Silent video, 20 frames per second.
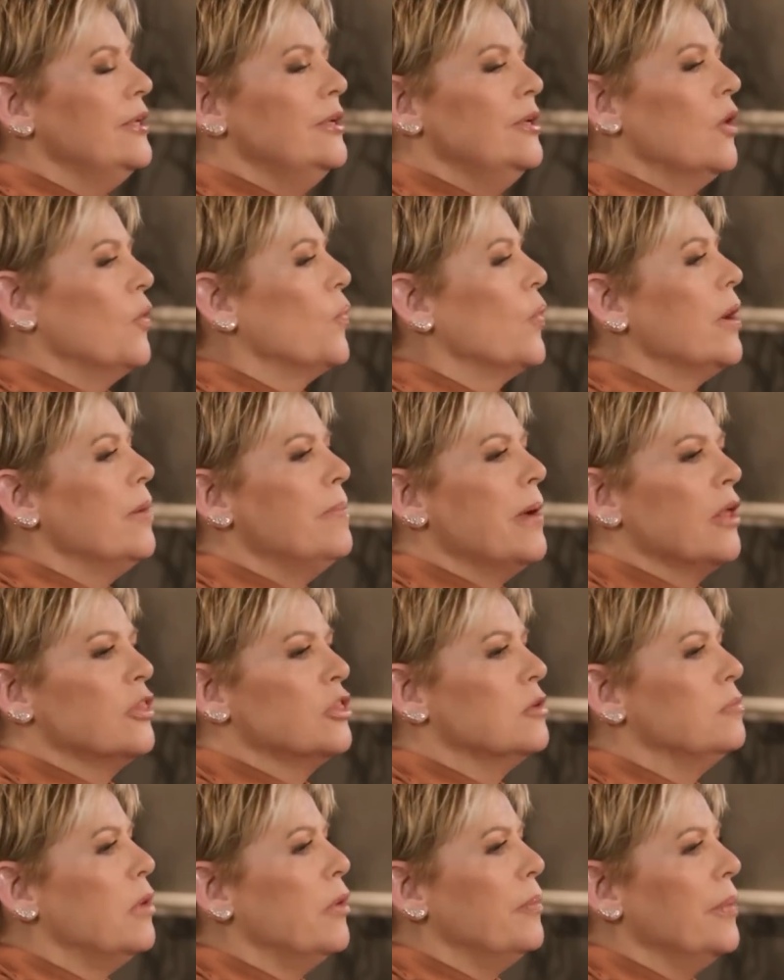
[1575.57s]
Don't worry about
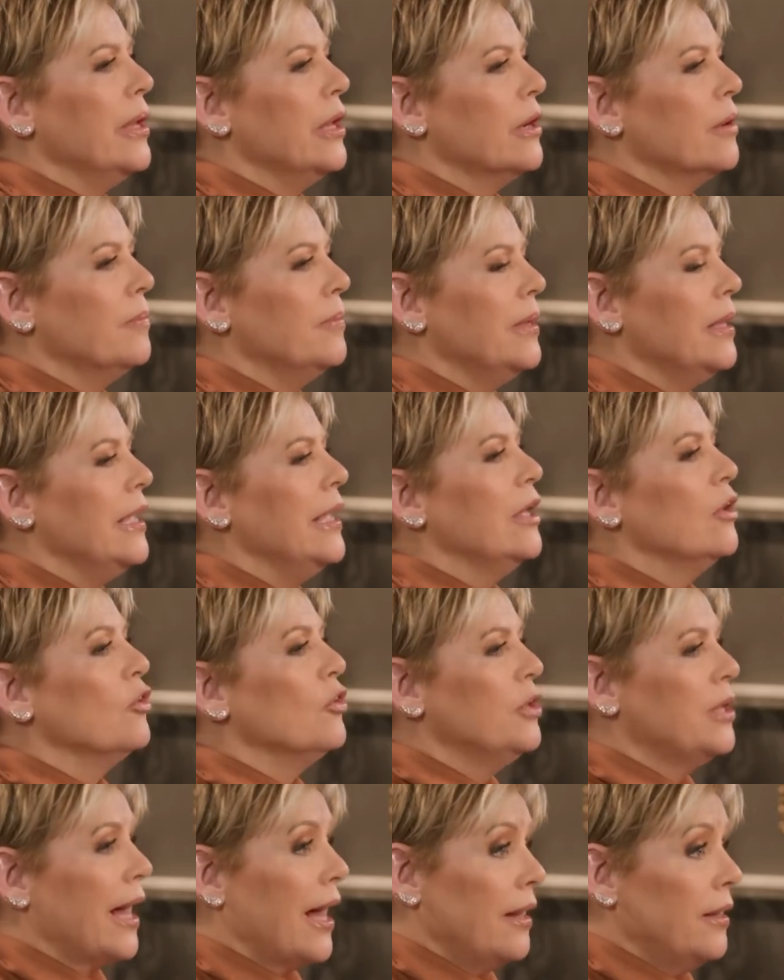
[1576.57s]
the momentum.
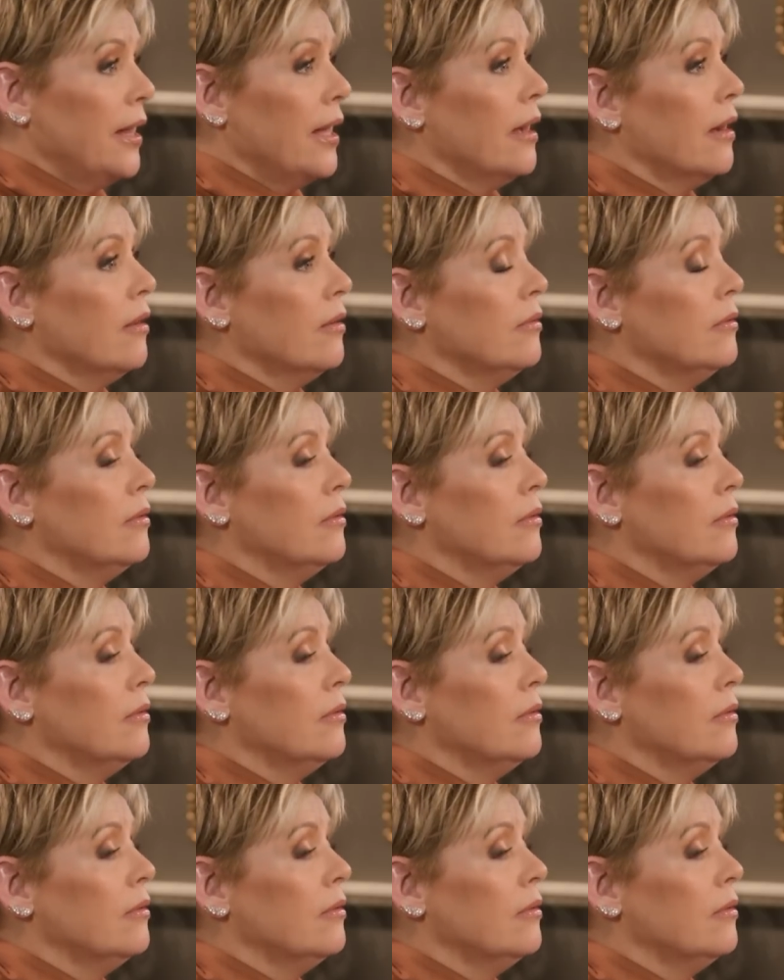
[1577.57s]
It'll die down.